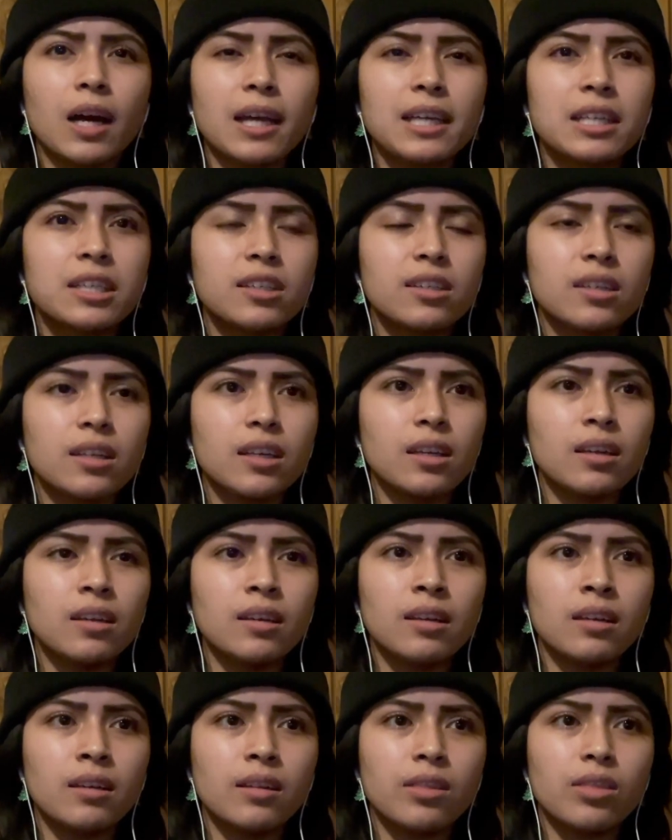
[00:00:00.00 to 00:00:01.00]
I
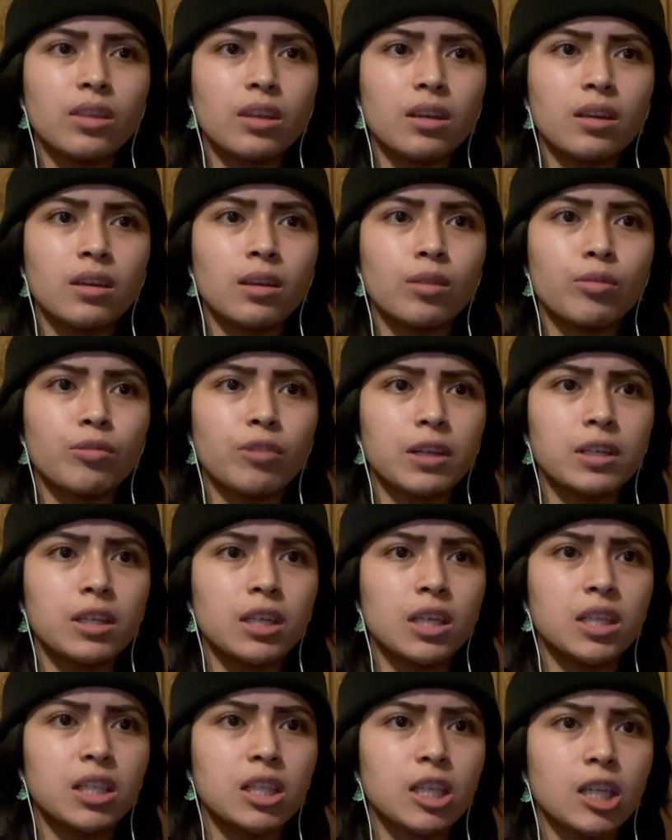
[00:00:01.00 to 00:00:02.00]
see the
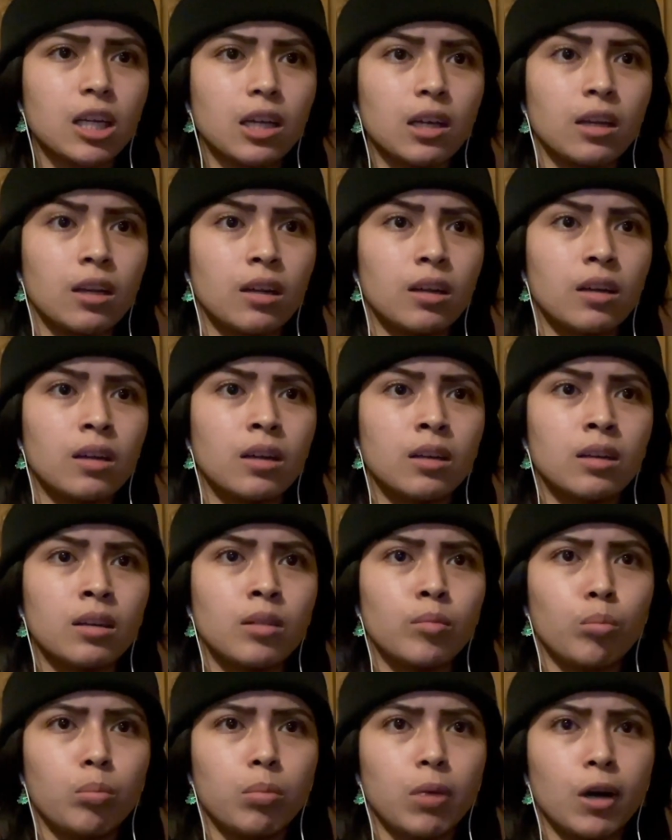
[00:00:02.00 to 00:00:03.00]
Fenty
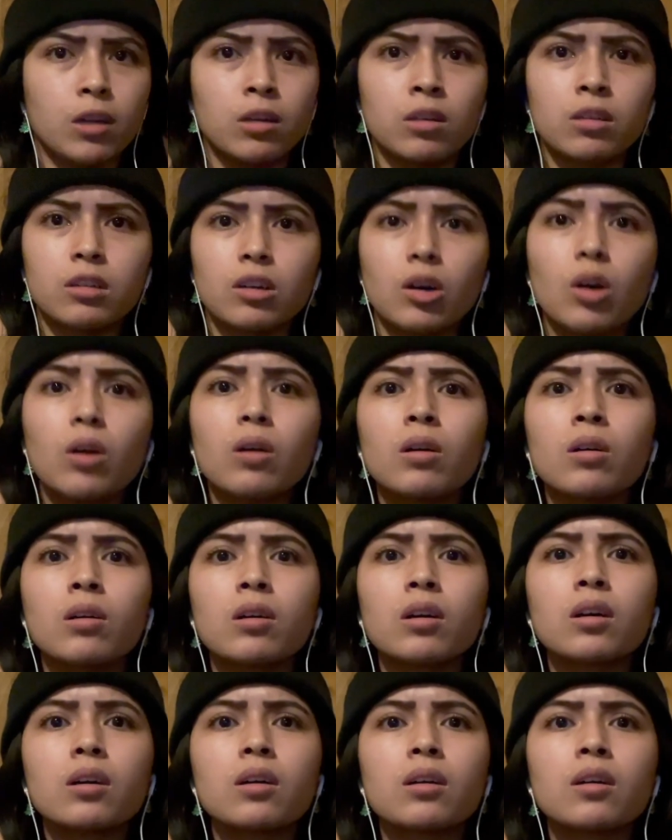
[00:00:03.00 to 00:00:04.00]
Skin
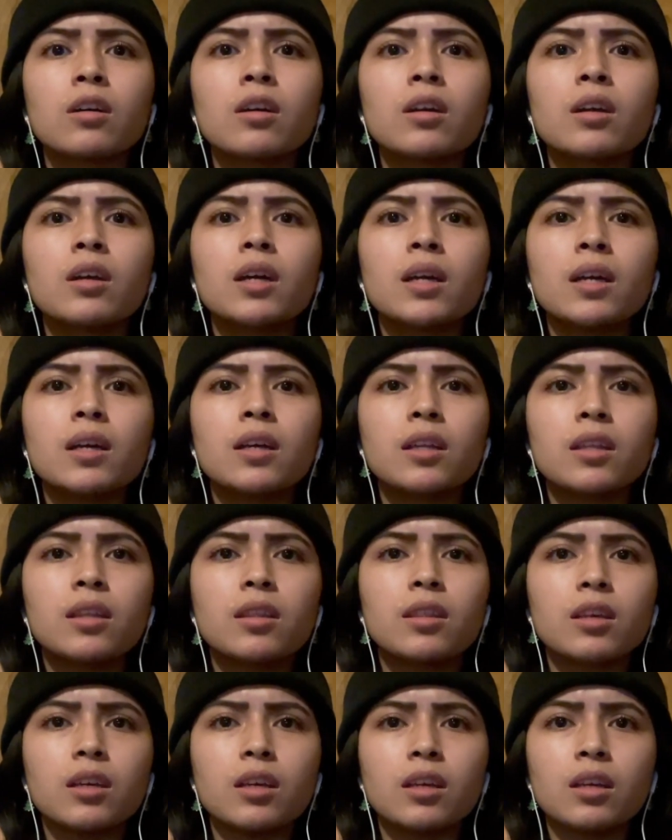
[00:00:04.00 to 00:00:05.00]
bundle,
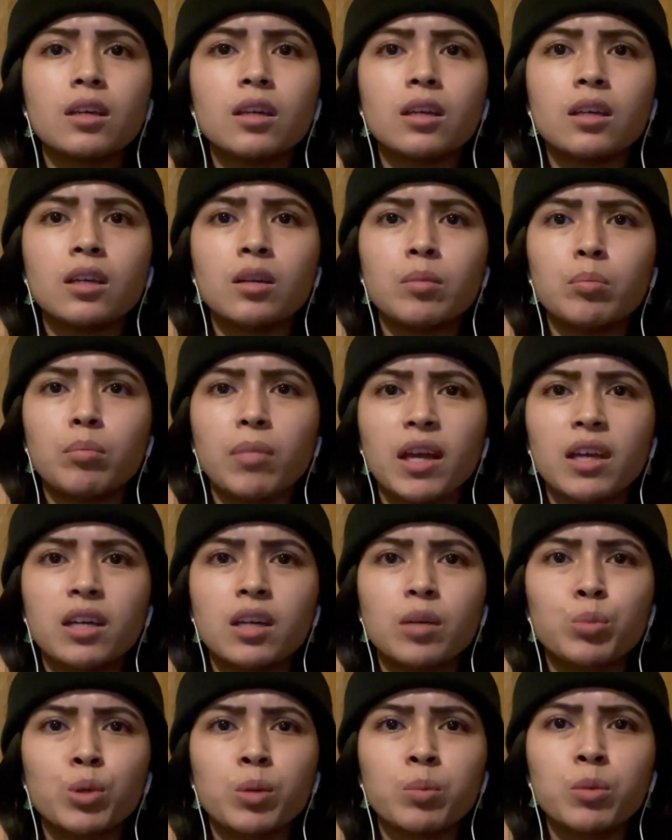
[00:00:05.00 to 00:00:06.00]
the
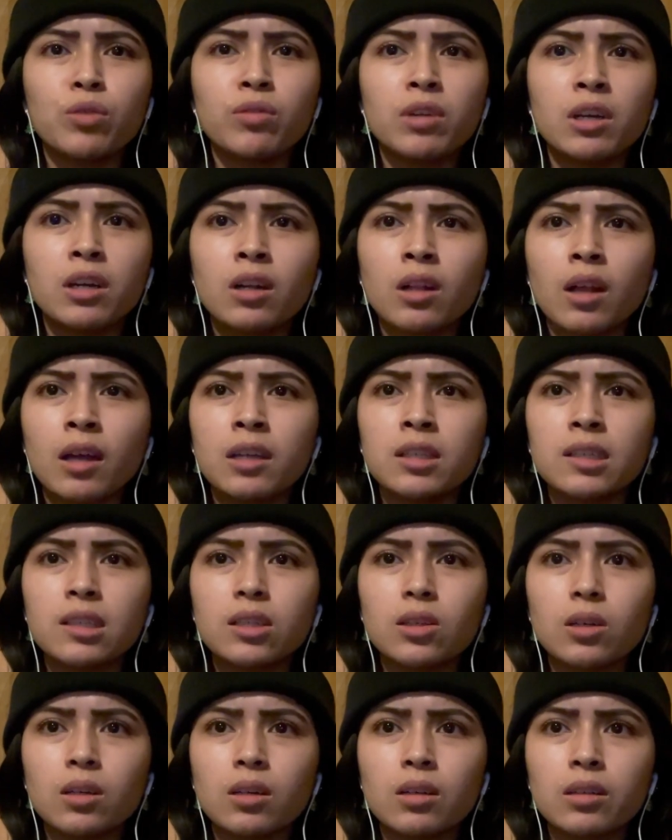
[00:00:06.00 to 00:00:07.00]
makeup removing
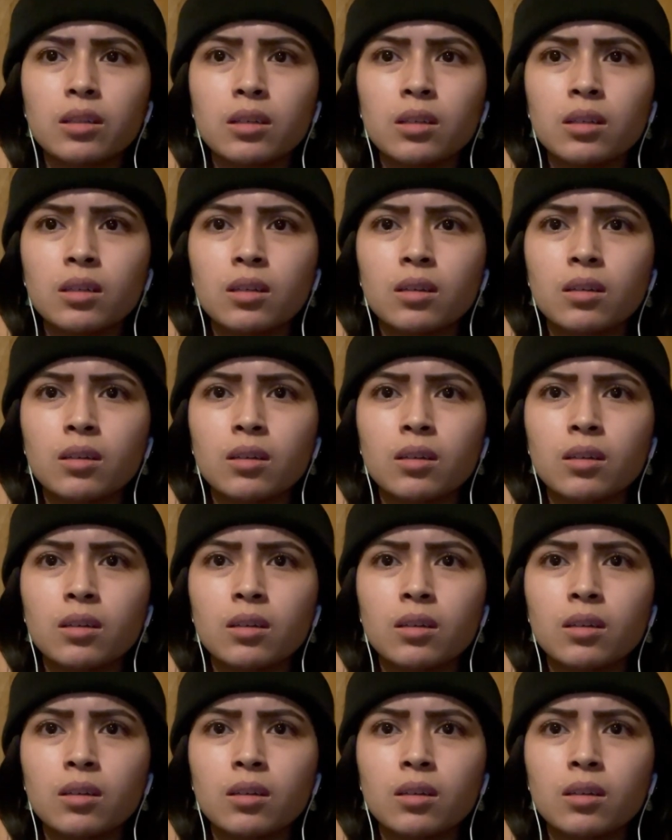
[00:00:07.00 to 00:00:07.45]
cleanser,